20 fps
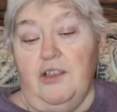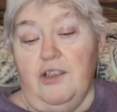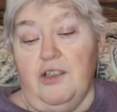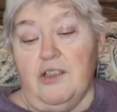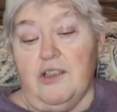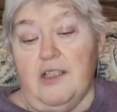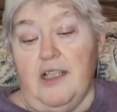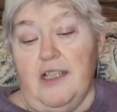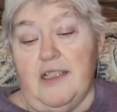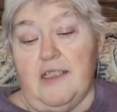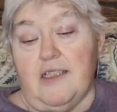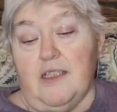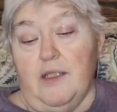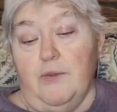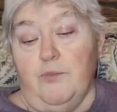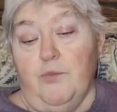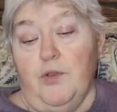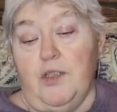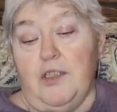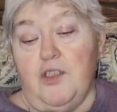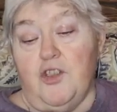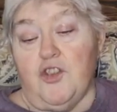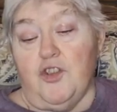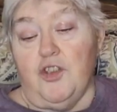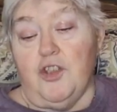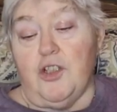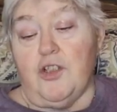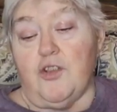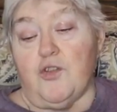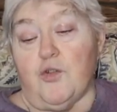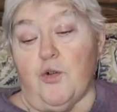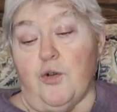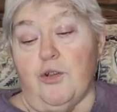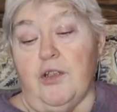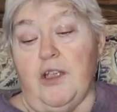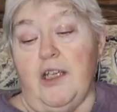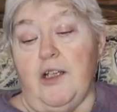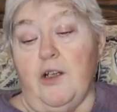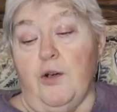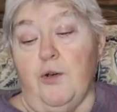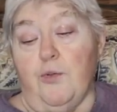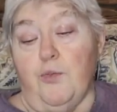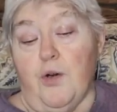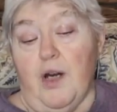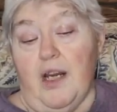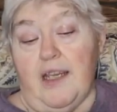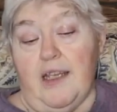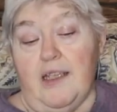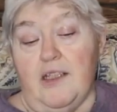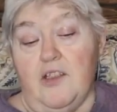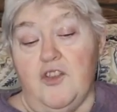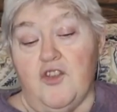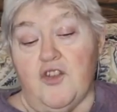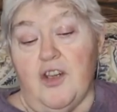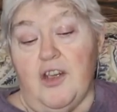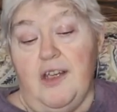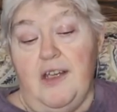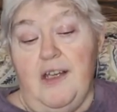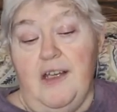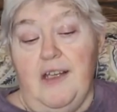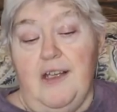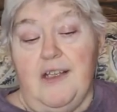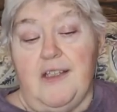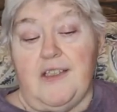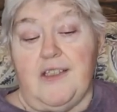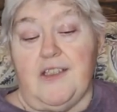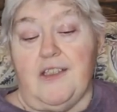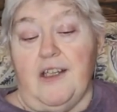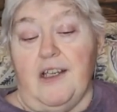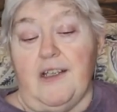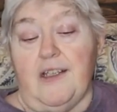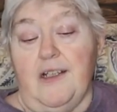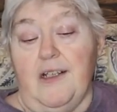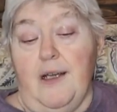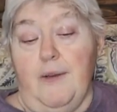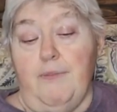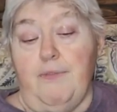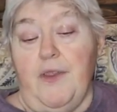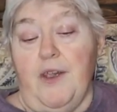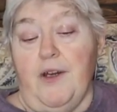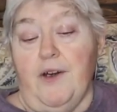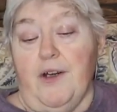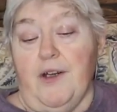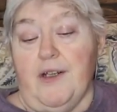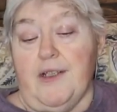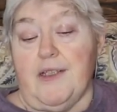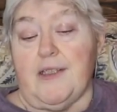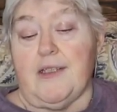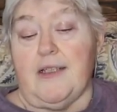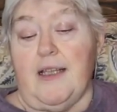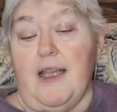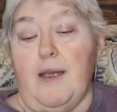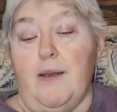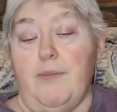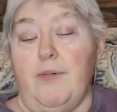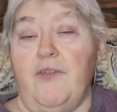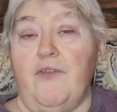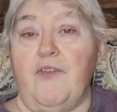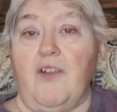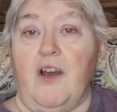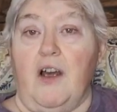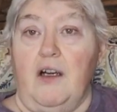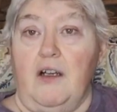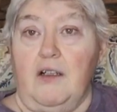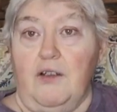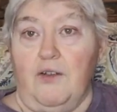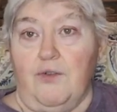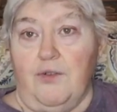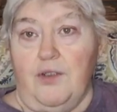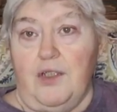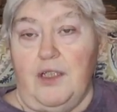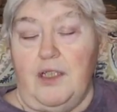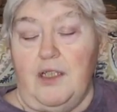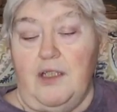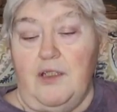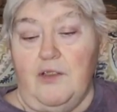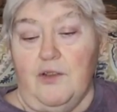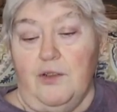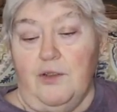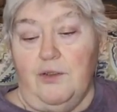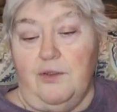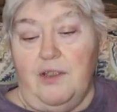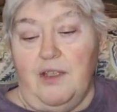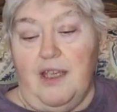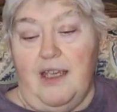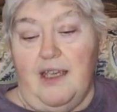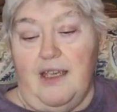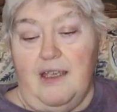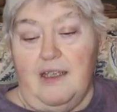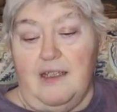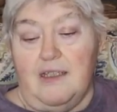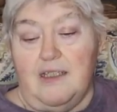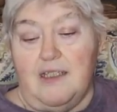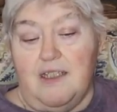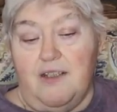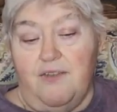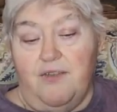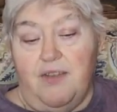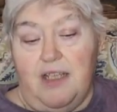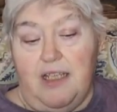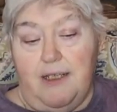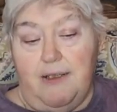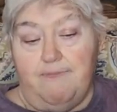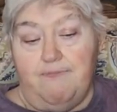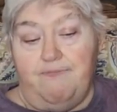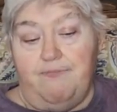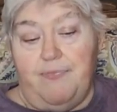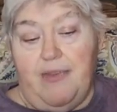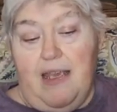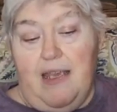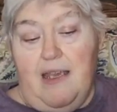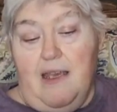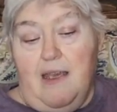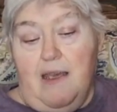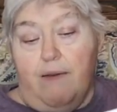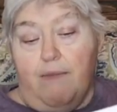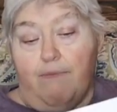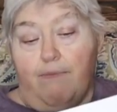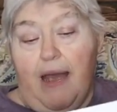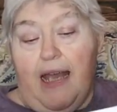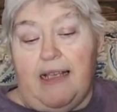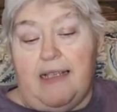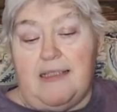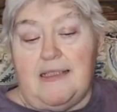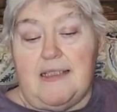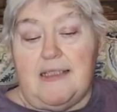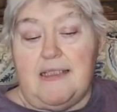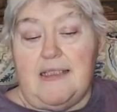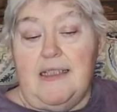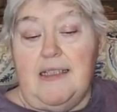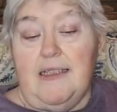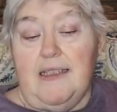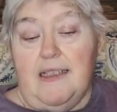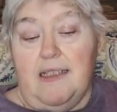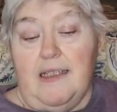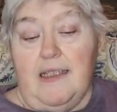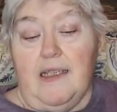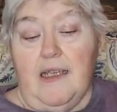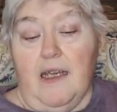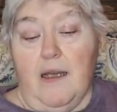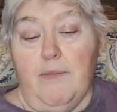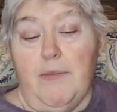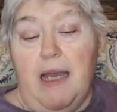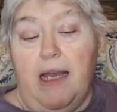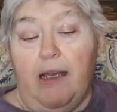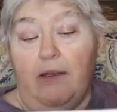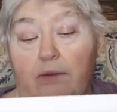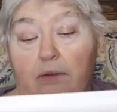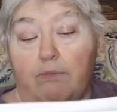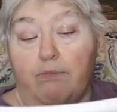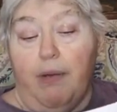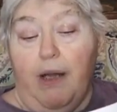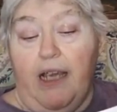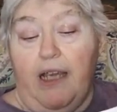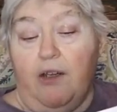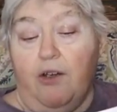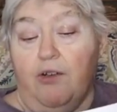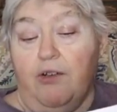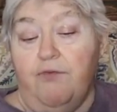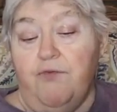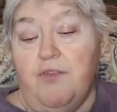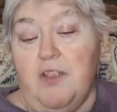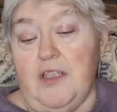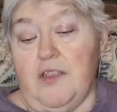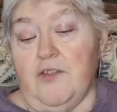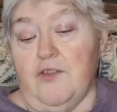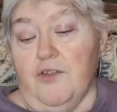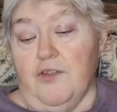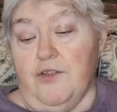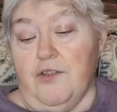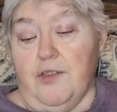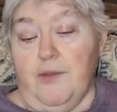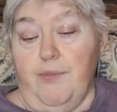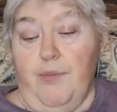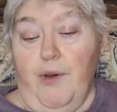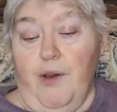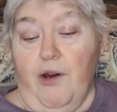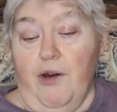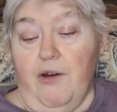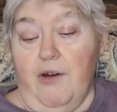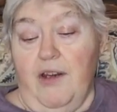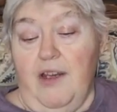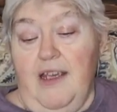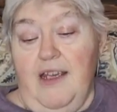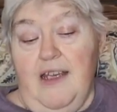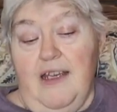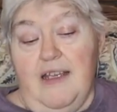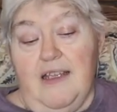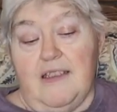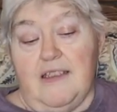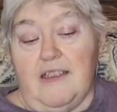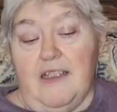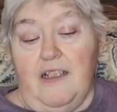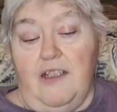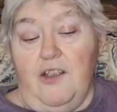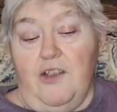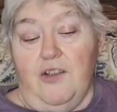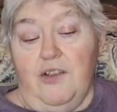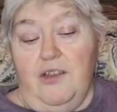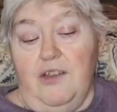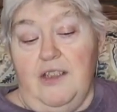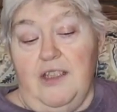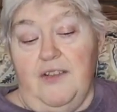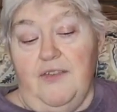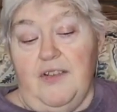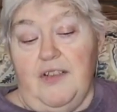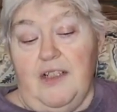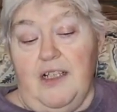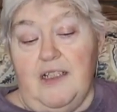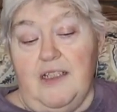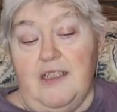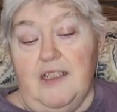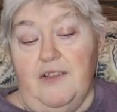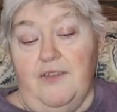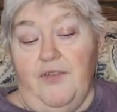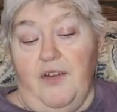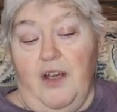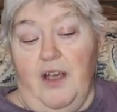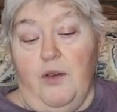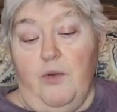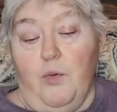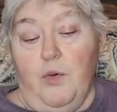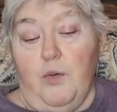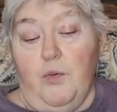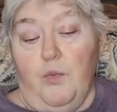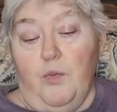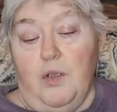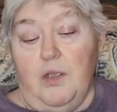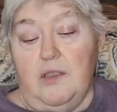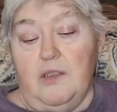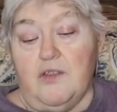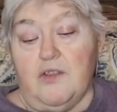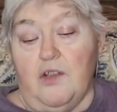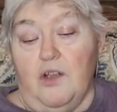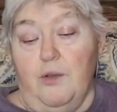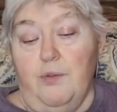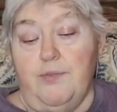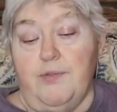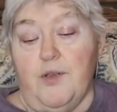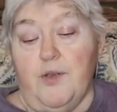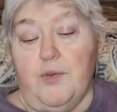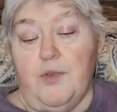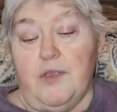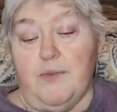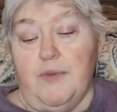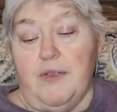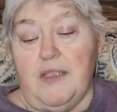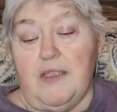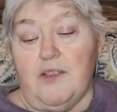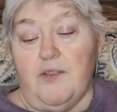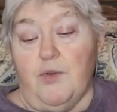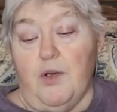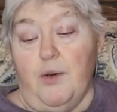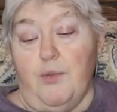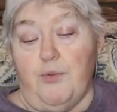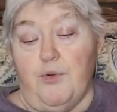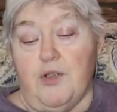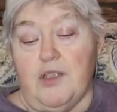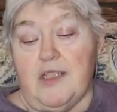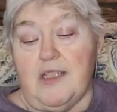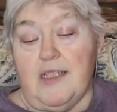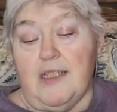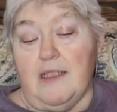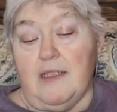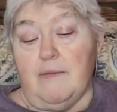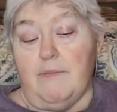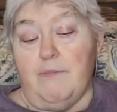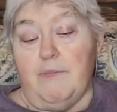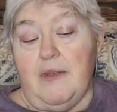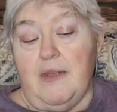Looks like someone took tornado wreckage, stuck it up there on a slab of concrete, he told KATV. Matt Sealing, a mountain biker and visitor to the park, said he couldn't even identify what one sculpture was meant to represent.